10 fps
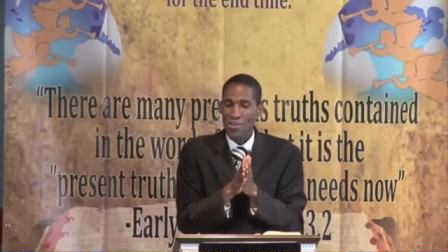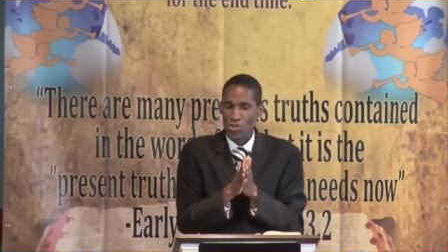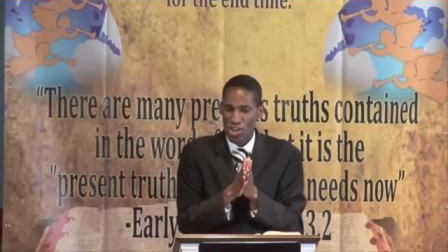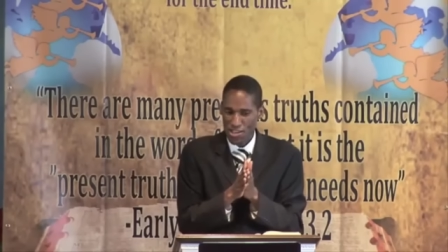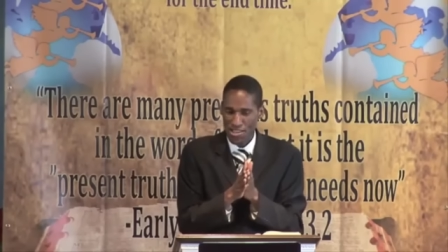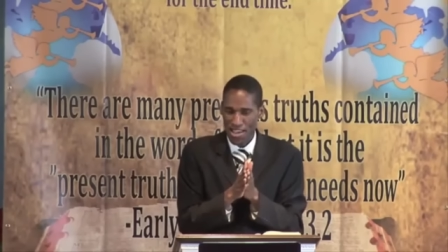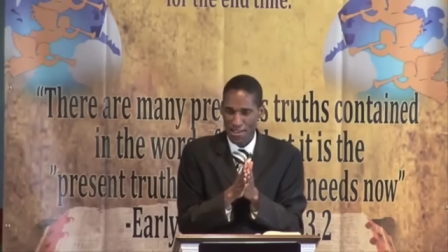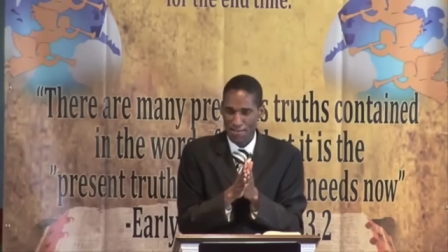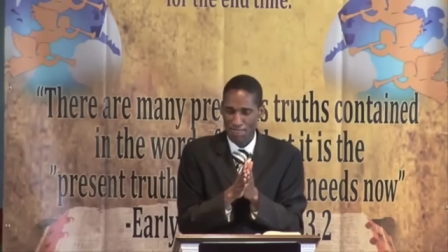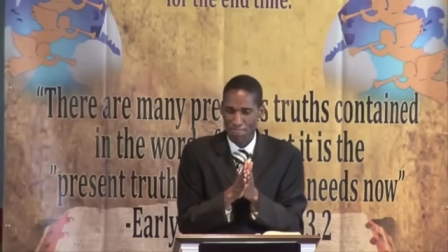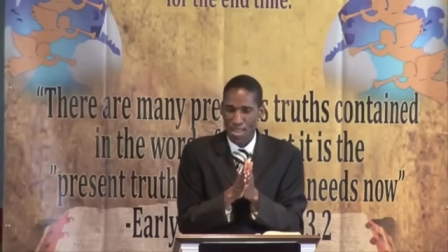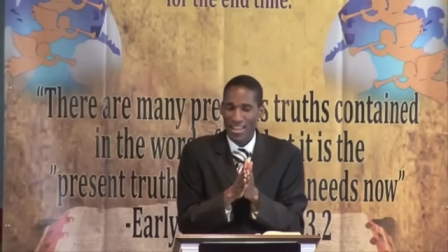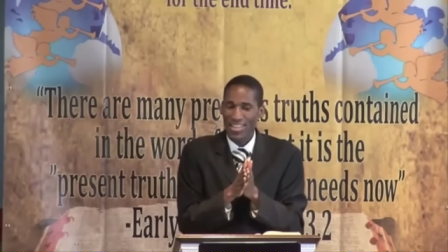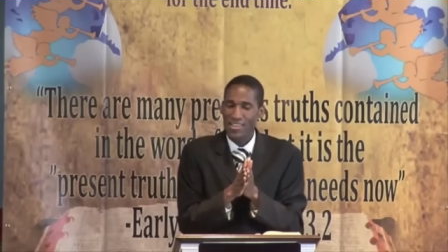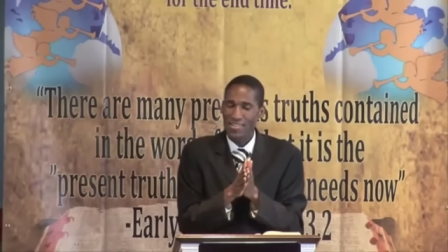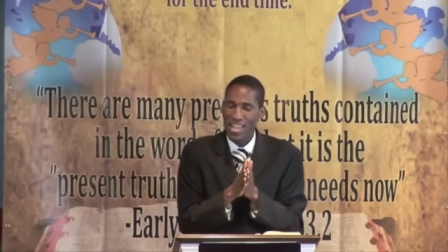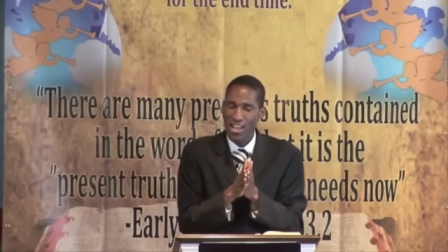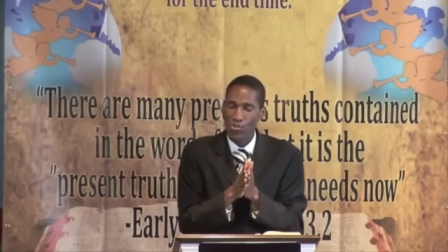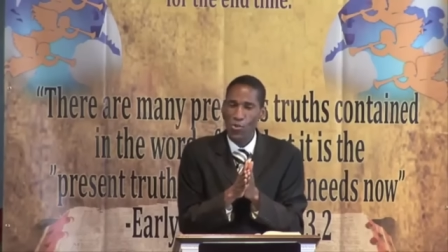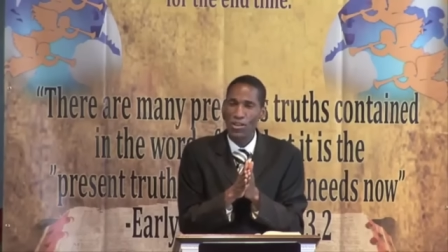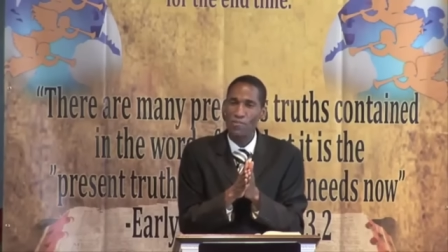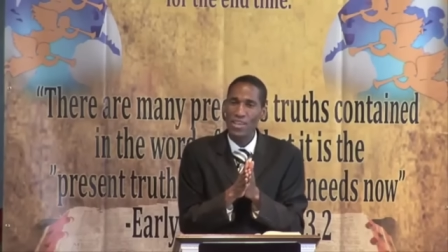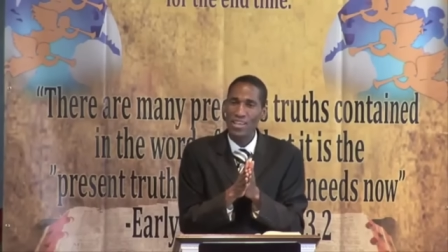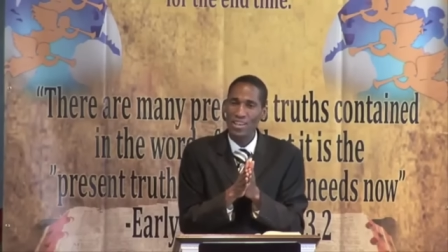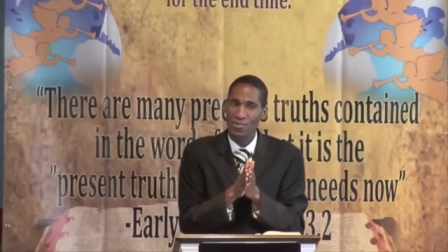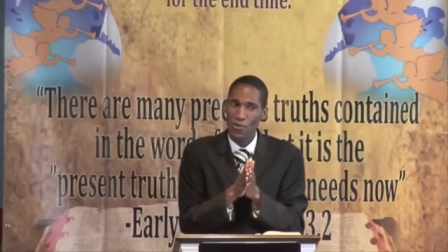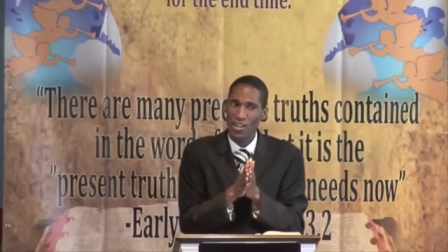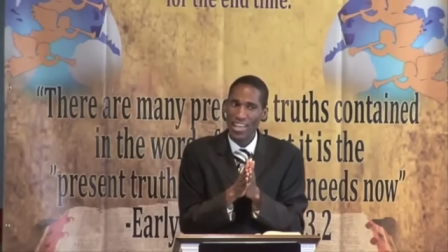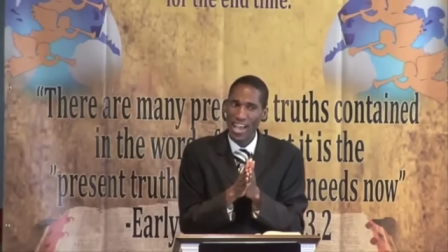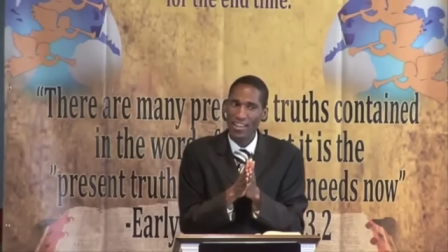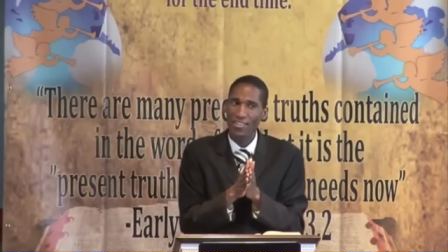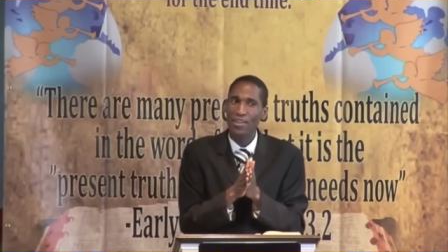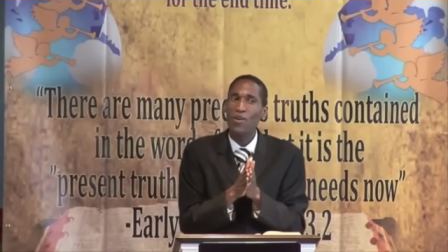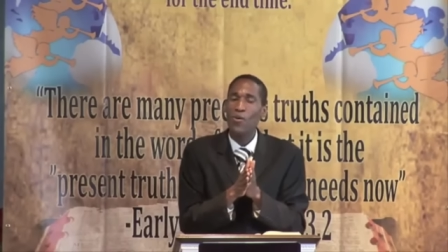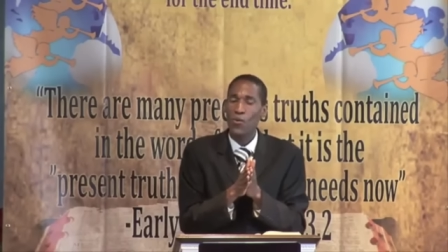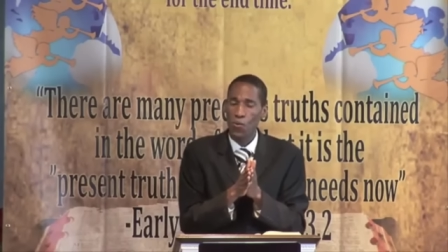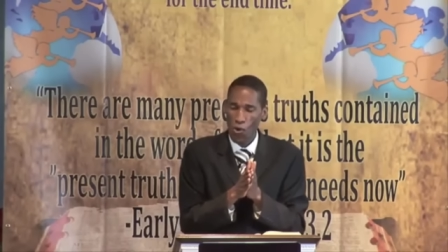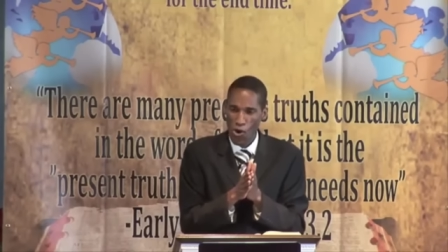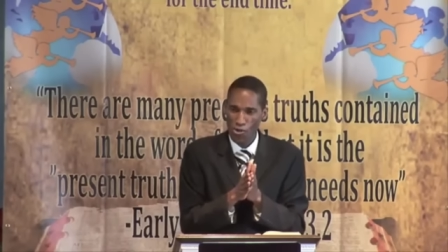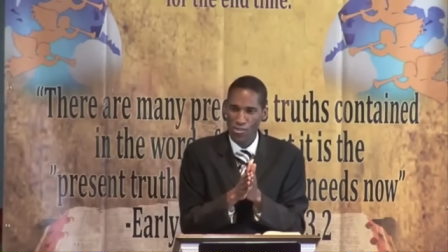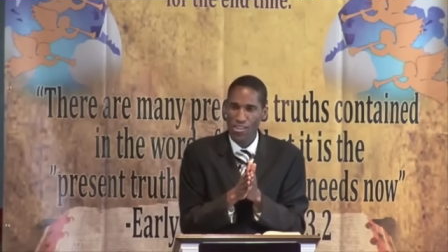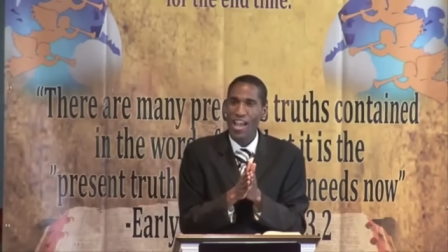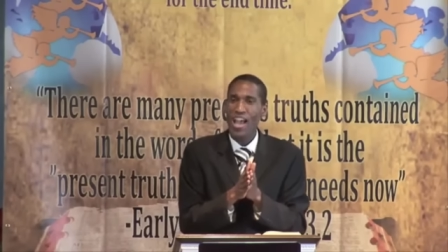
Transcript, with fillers: She says, these things will be, will get worse